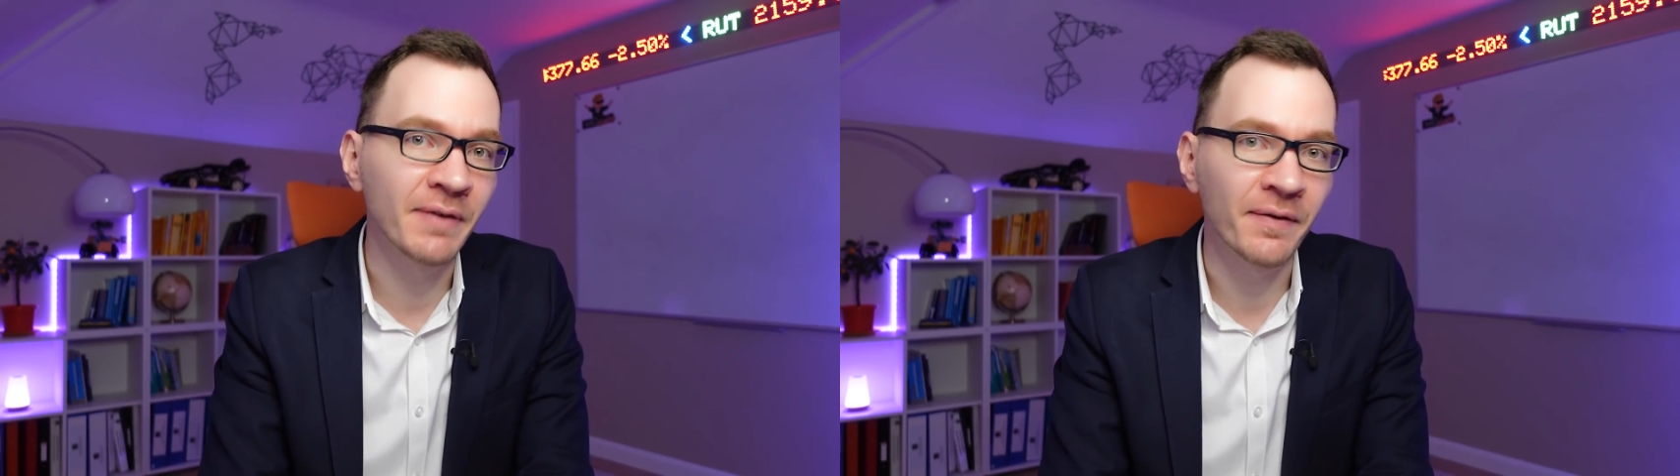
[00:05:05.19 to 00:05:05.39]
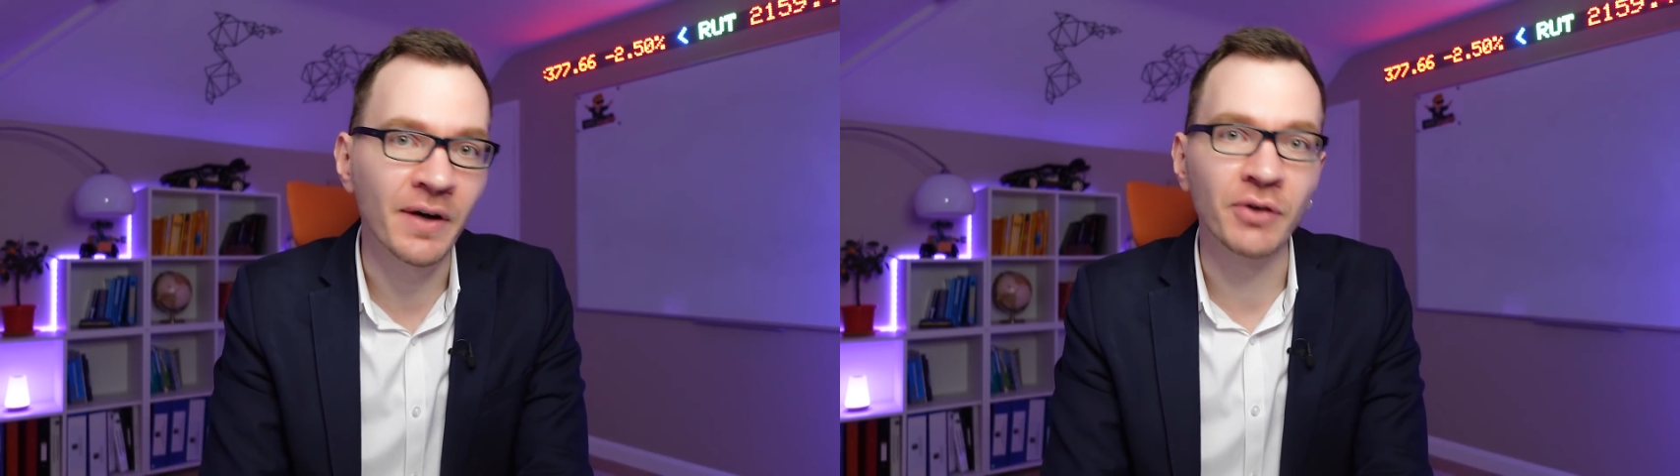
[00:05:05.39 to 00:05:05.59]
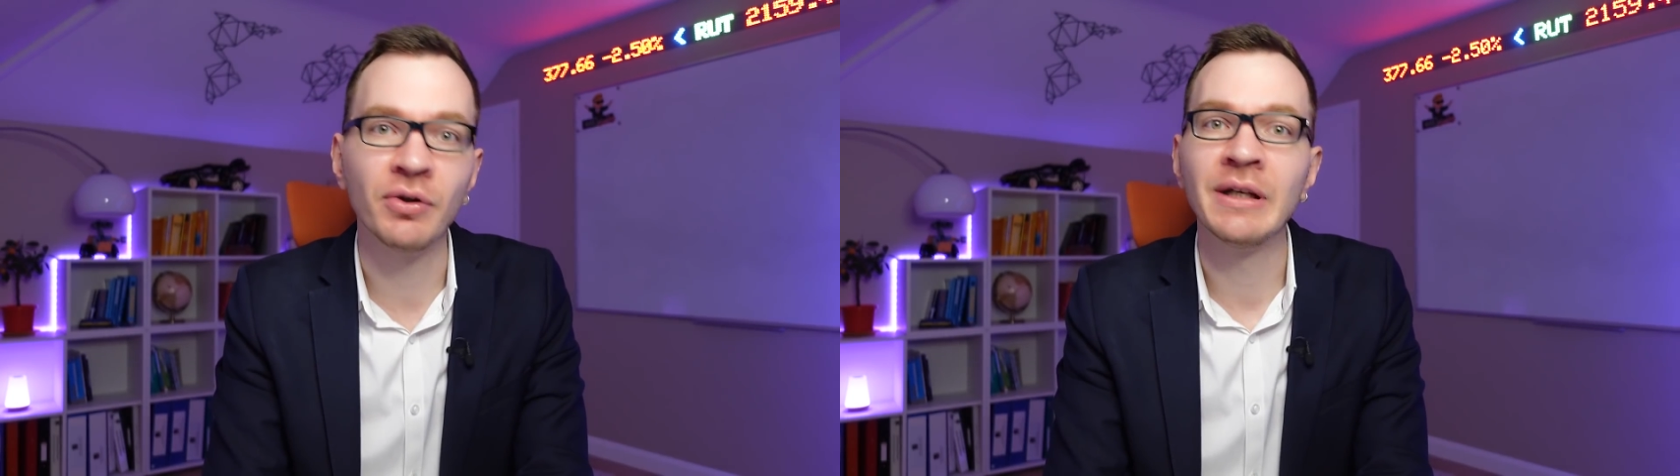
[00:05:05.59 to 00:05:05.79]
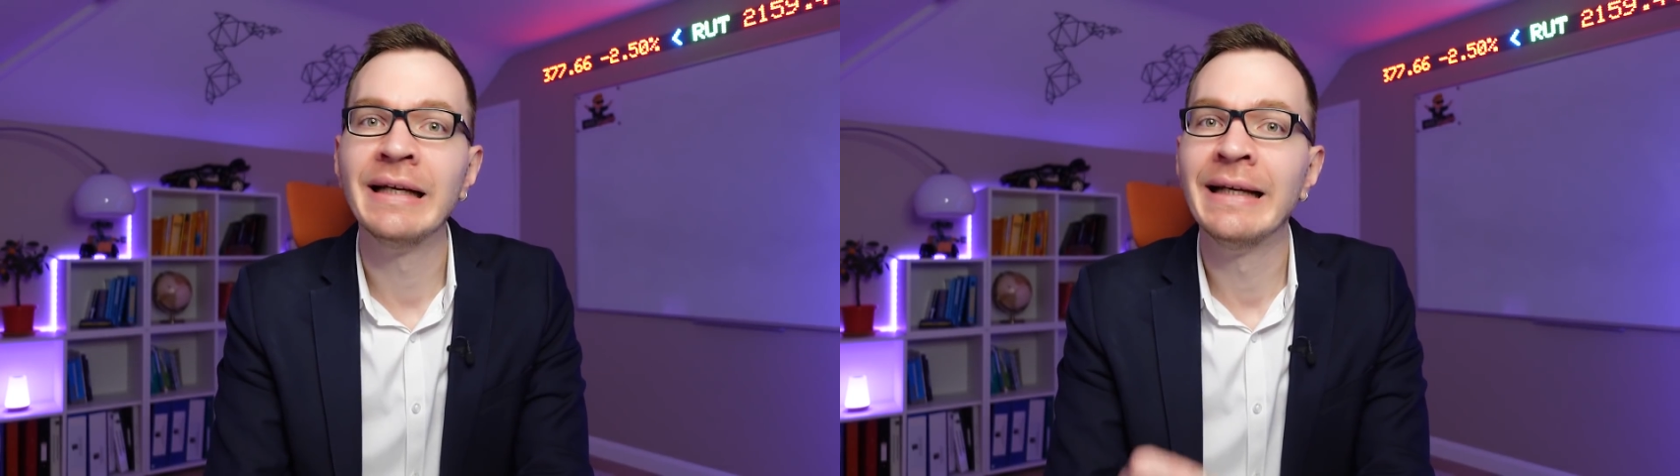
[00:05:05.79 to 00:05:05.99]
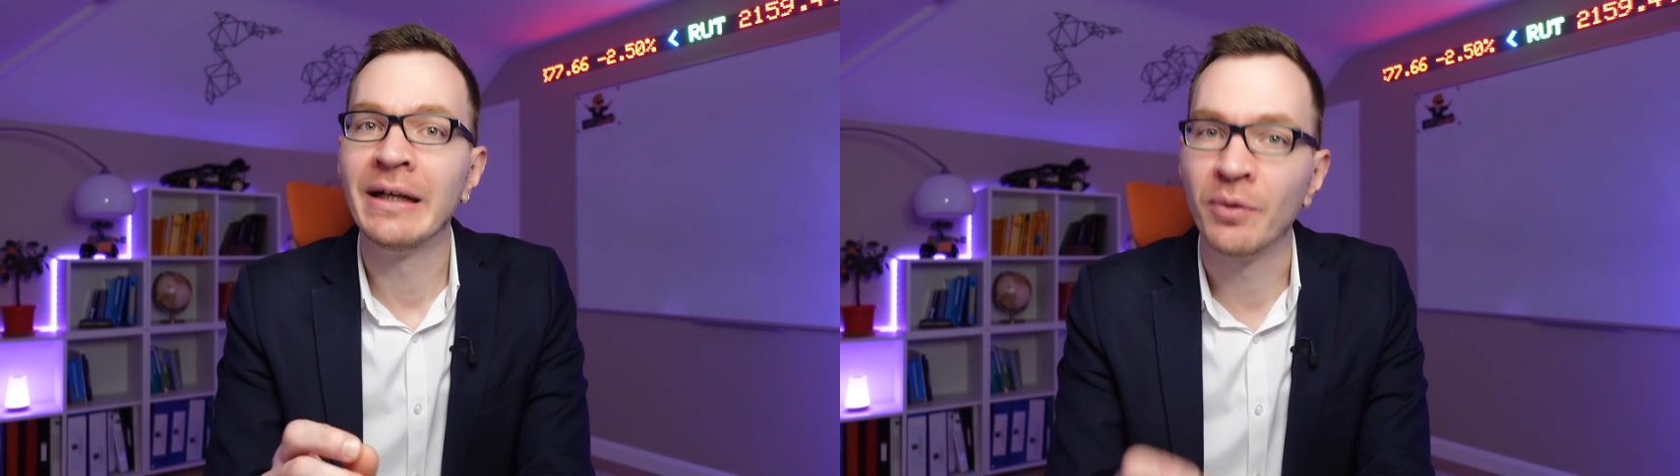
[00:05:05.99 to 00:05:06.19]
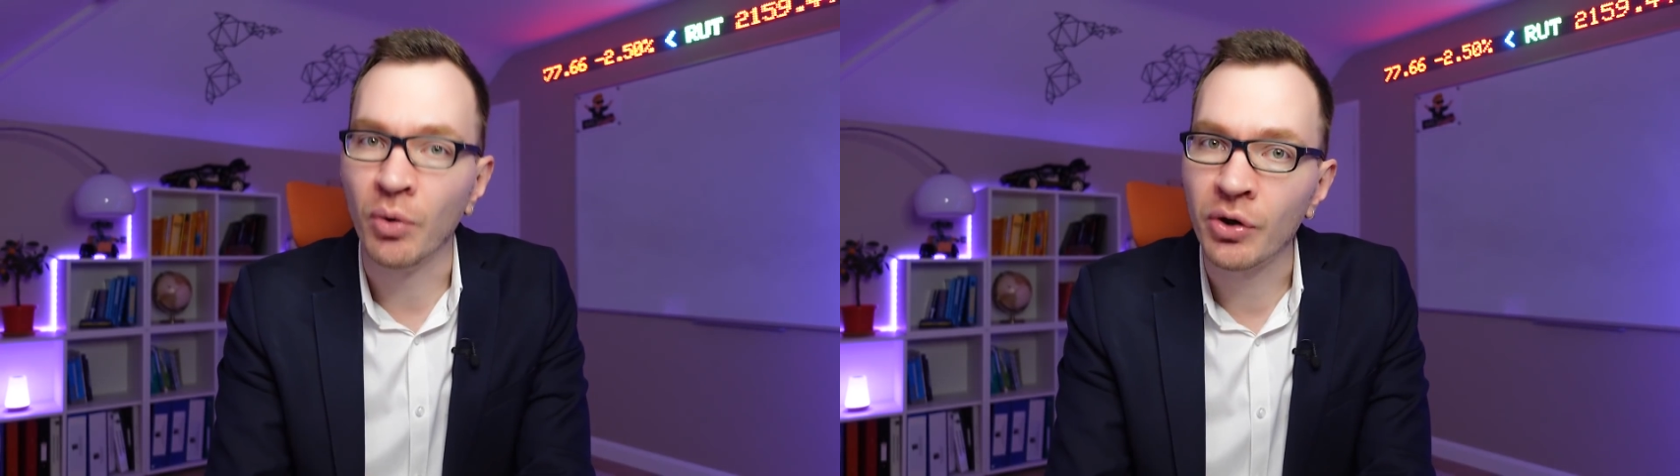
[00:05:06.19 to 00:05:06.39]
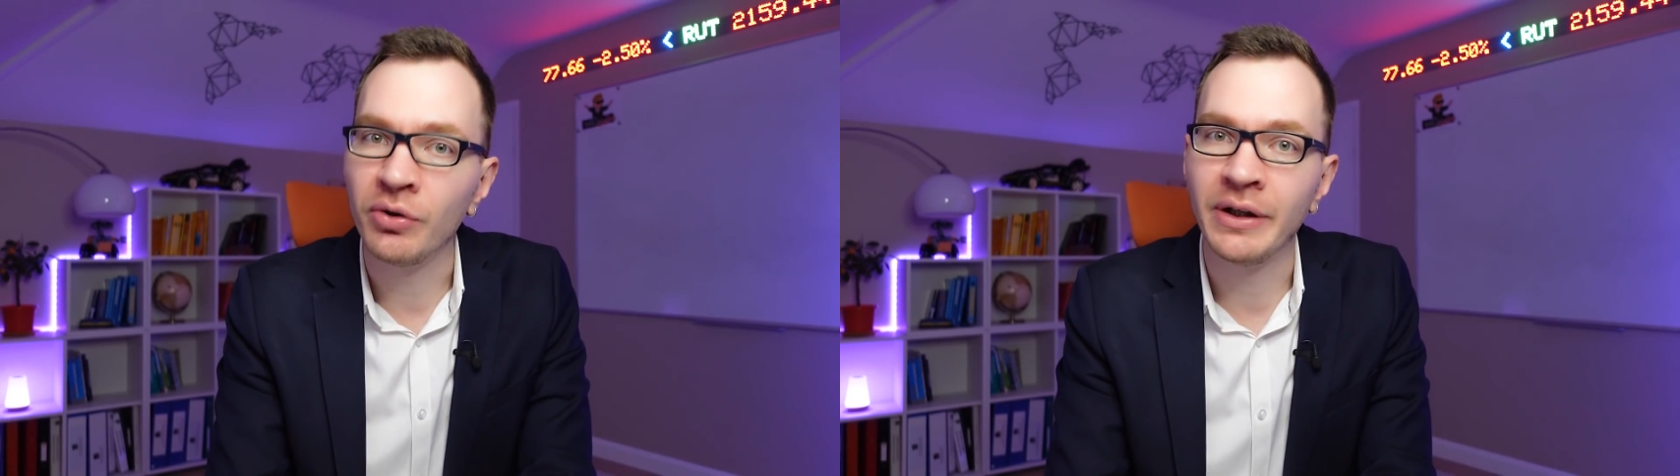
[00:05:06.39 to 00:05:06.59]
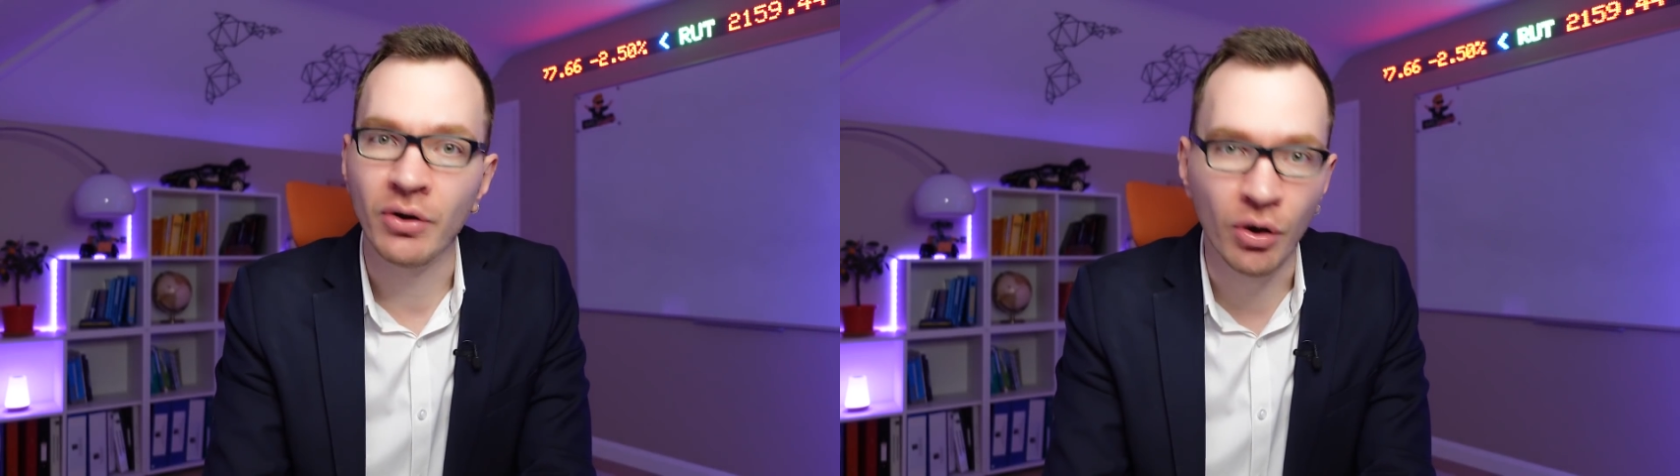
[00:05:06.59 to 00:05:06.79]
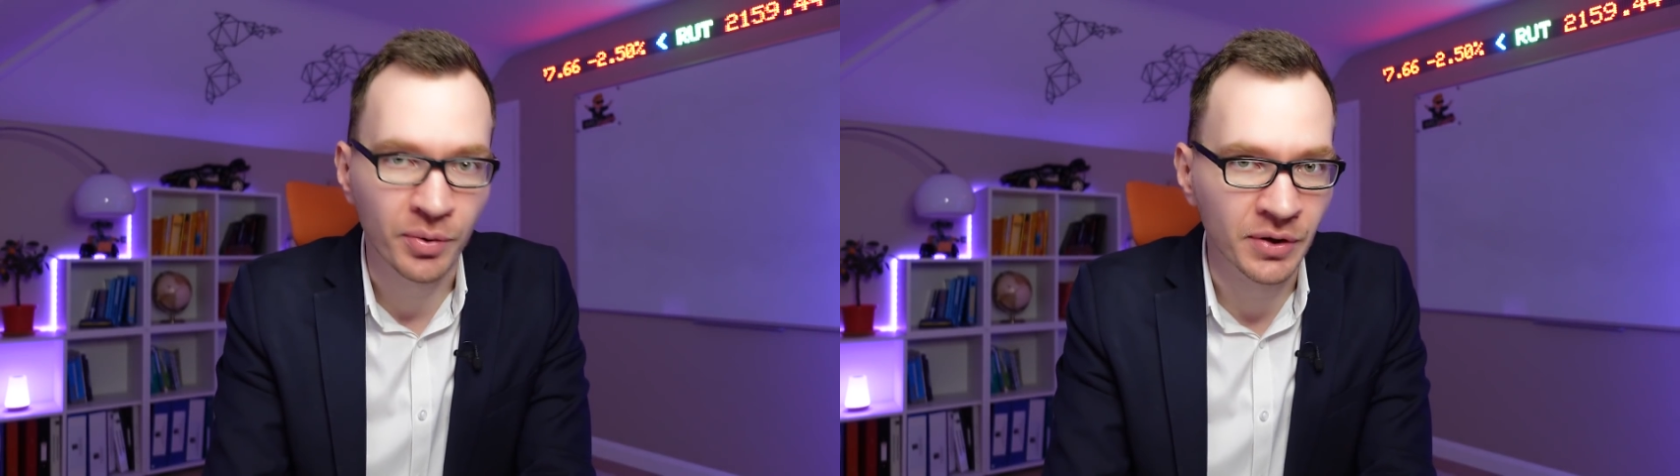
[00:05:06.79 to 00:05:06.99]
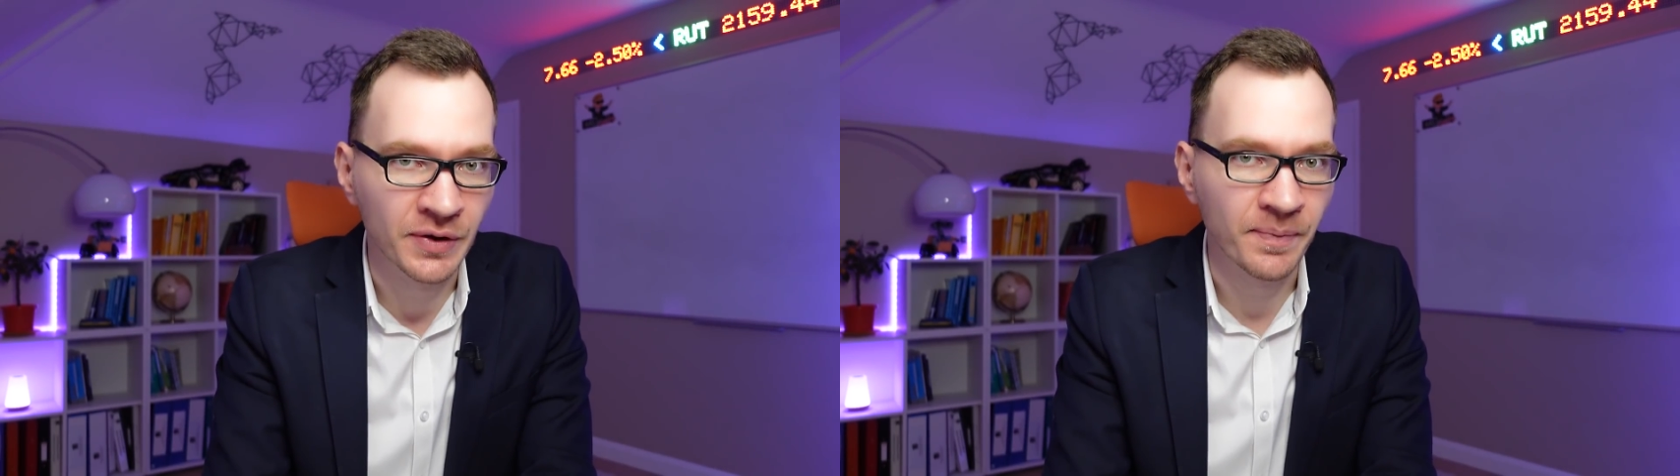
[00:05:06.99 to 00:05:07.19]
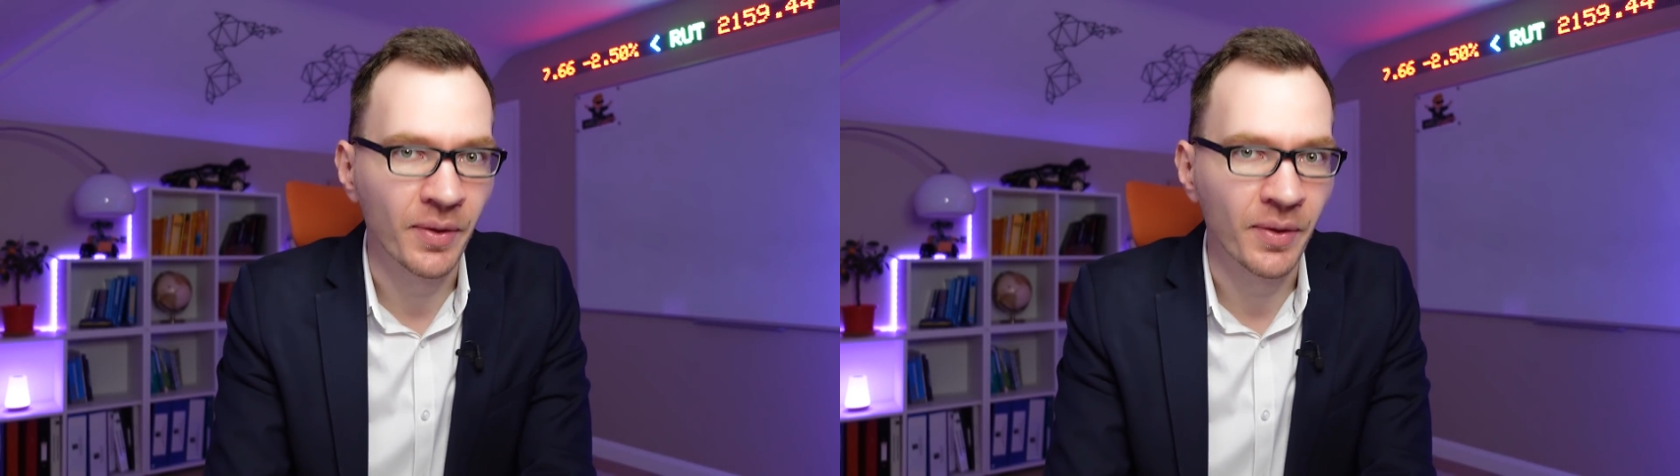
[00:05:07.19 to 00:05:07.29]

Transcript: 500 quarterly options,